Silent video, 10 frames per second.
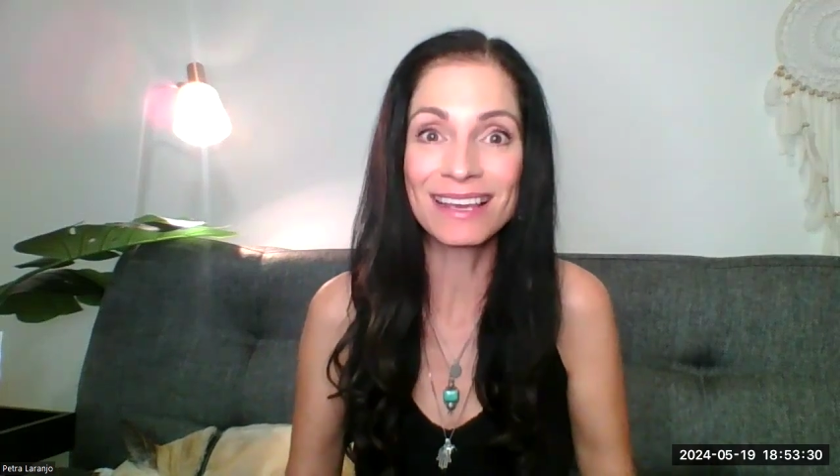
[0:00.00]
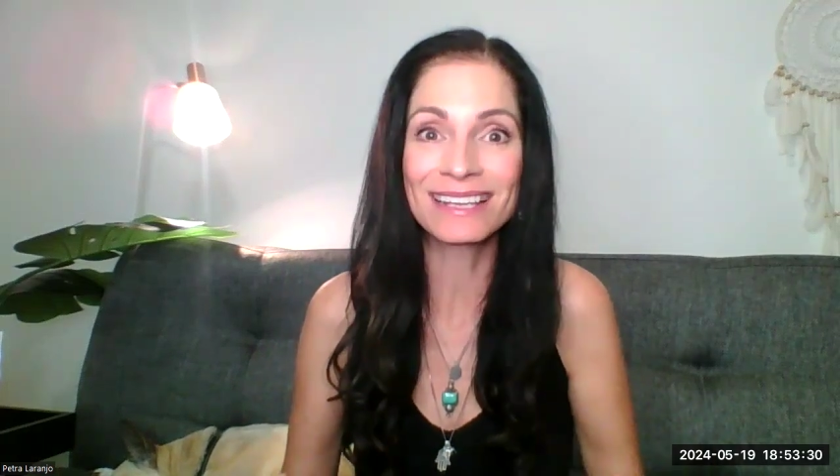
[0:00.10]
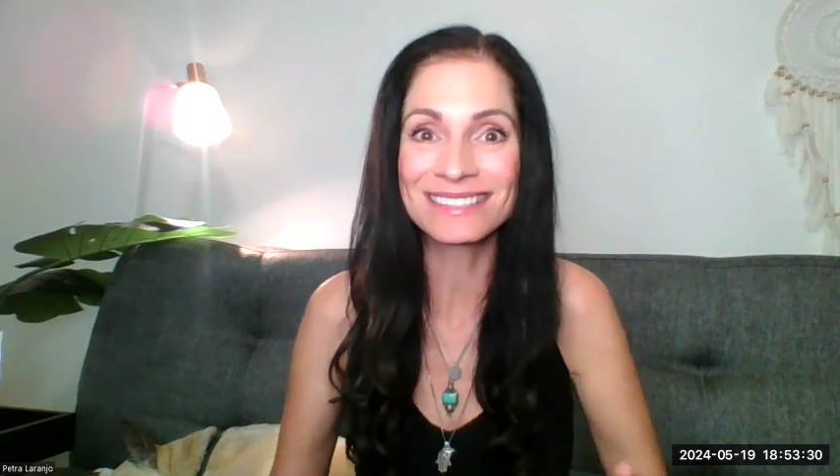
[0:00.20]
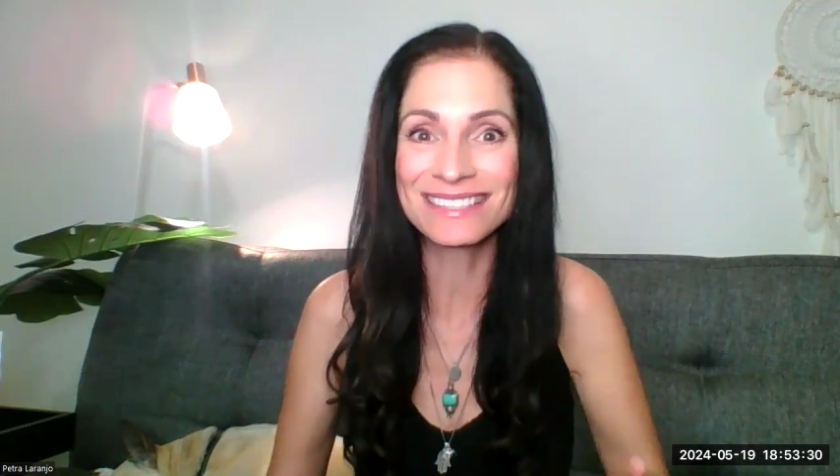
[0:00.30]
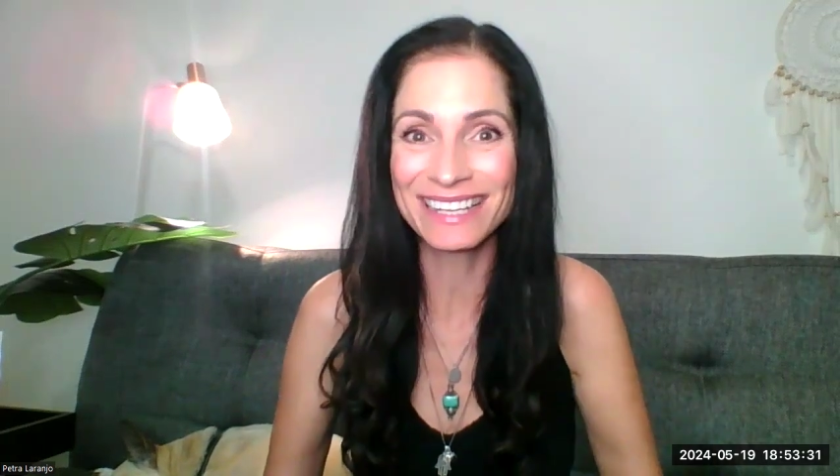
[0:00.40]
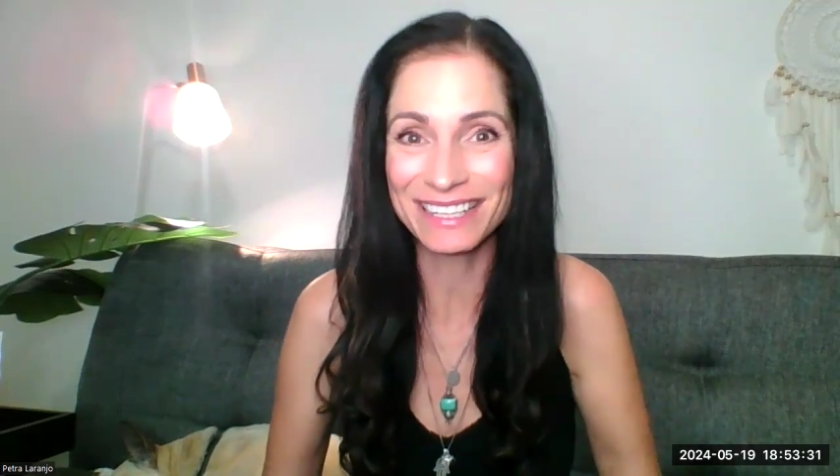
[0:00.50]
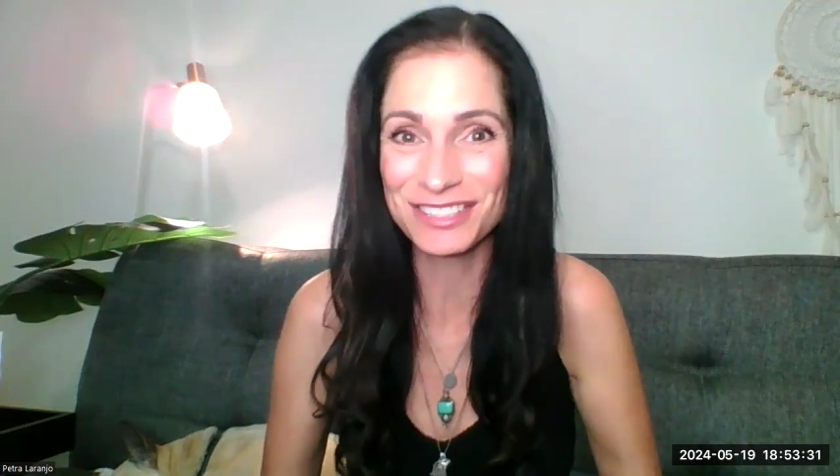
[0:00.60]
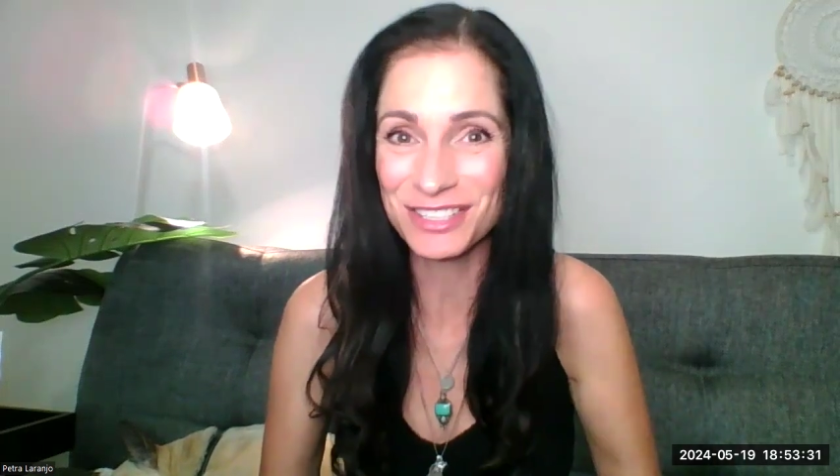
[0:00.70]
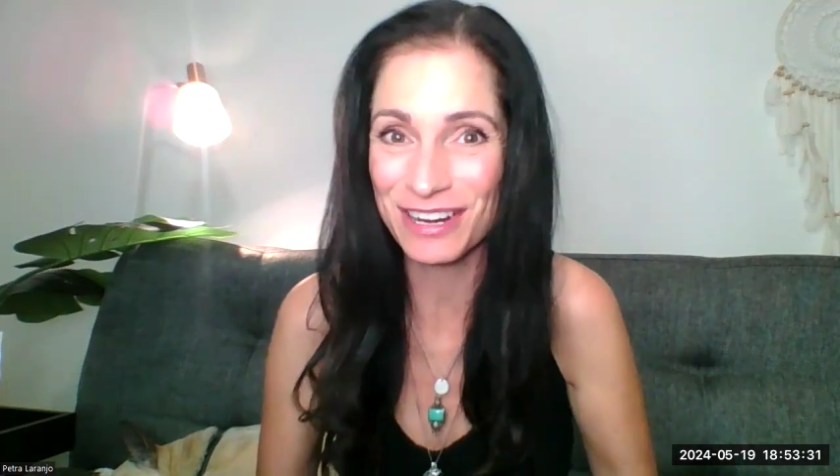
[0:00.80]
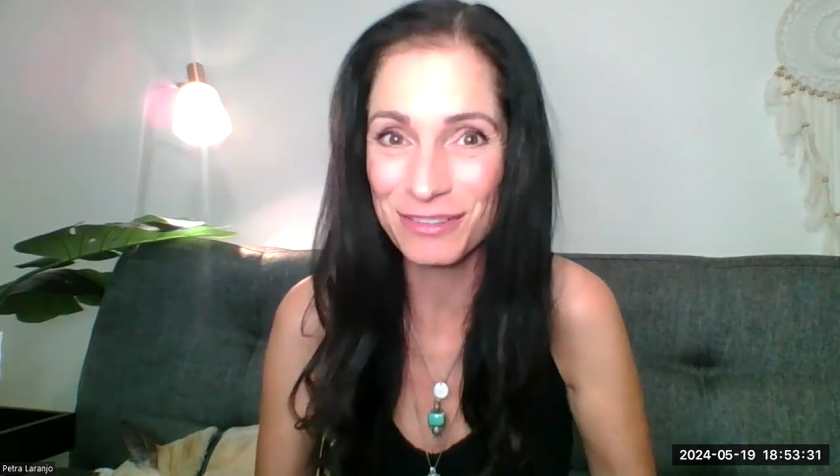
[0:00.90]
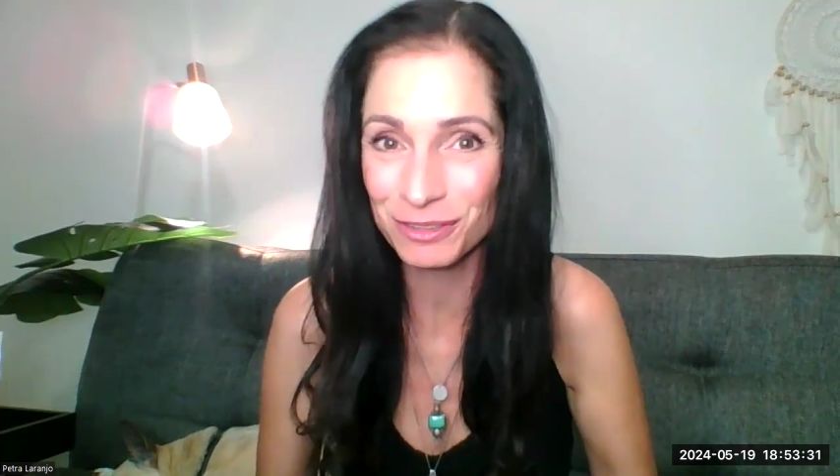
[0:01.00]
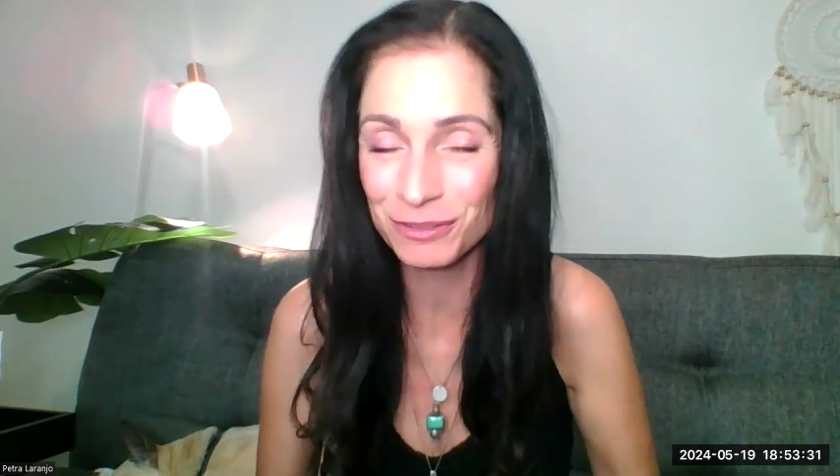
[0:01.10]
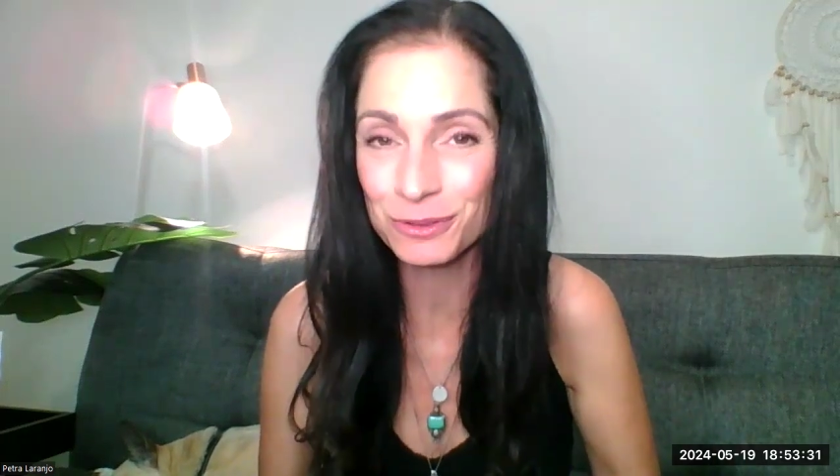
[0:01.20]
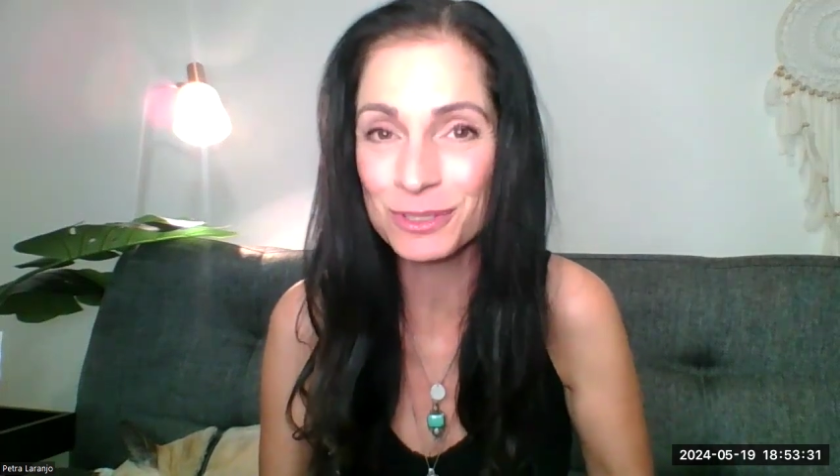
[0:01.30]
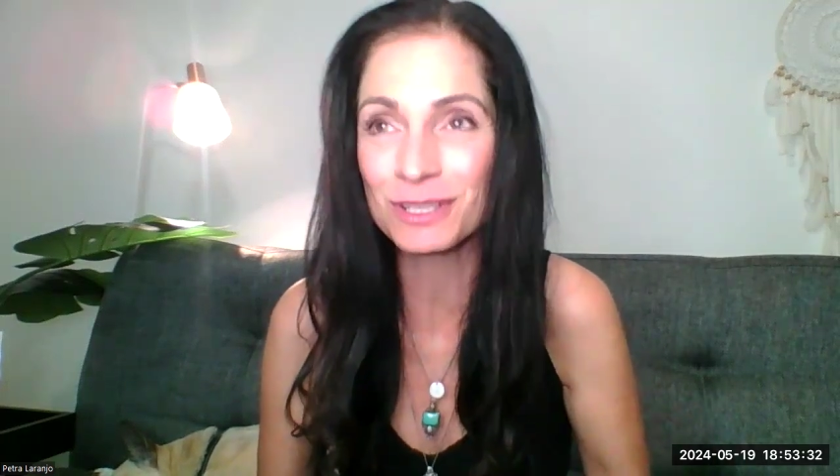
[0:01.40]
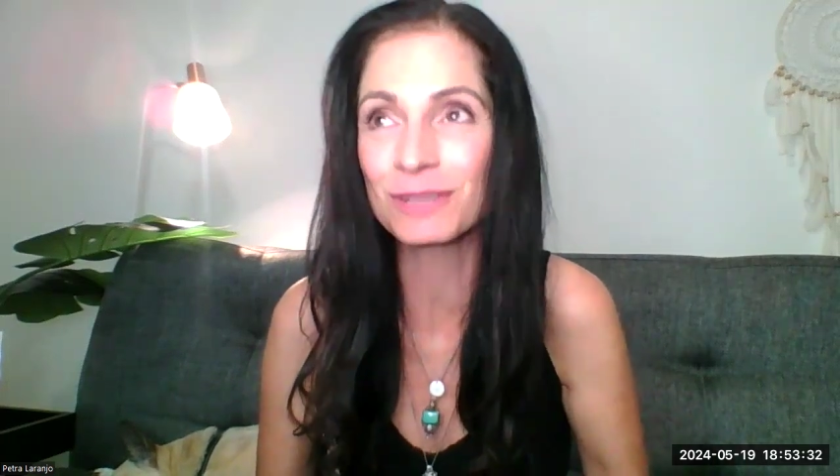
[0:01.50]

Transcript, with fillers: things that I was grateful for.